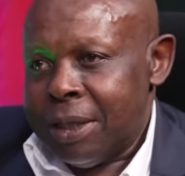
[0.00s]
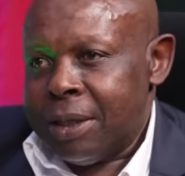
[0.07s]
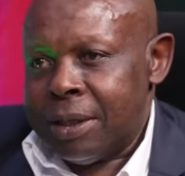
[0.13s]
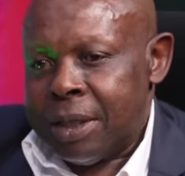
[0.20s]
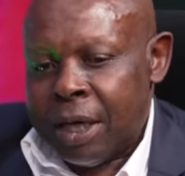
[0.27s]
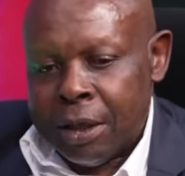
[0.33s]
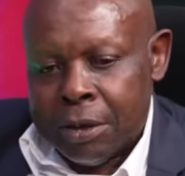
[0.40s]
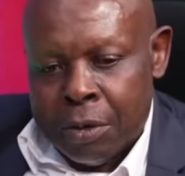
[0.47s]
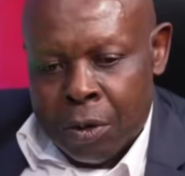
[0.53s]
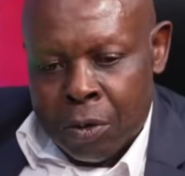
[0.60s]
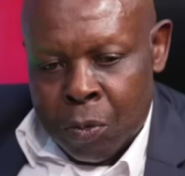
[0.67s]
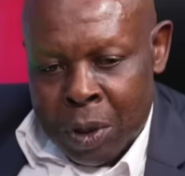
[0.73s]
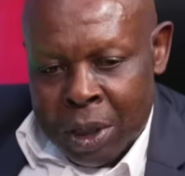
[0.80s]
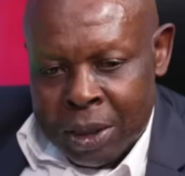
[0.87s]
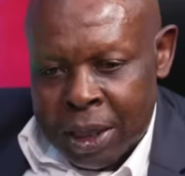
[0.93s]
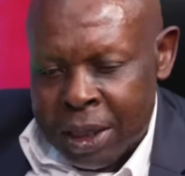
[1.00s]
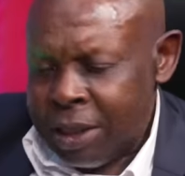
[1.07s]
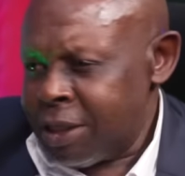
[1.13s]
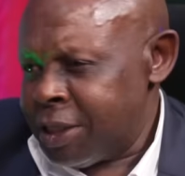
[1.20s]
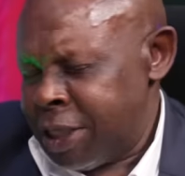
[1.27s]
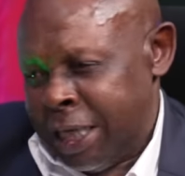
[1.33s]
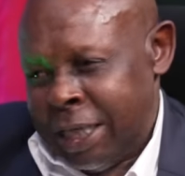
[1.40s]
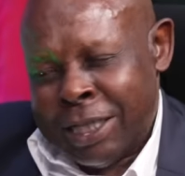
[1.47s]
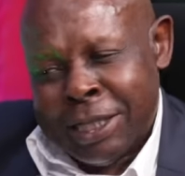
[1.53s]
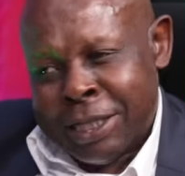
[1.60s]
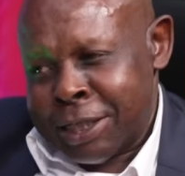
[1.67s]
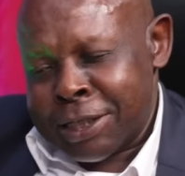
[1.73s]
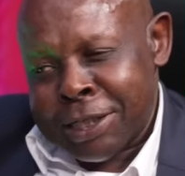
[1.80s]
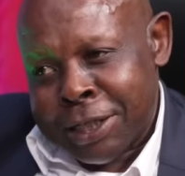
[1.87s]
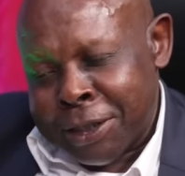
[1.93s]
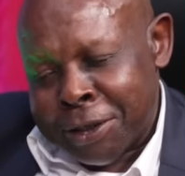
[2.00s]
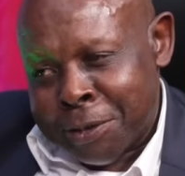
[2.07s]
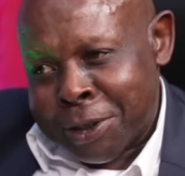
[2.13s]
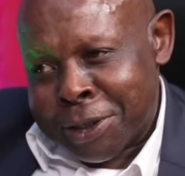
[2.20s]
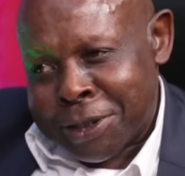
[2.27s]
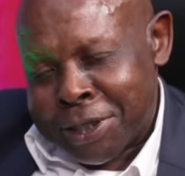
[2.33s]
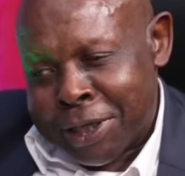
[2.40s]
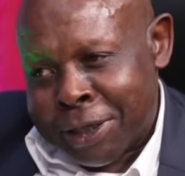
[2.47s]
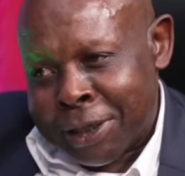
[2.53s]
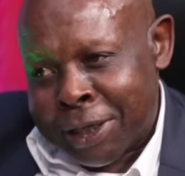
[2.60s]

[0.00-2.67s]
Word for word: They don't want any changes in the Western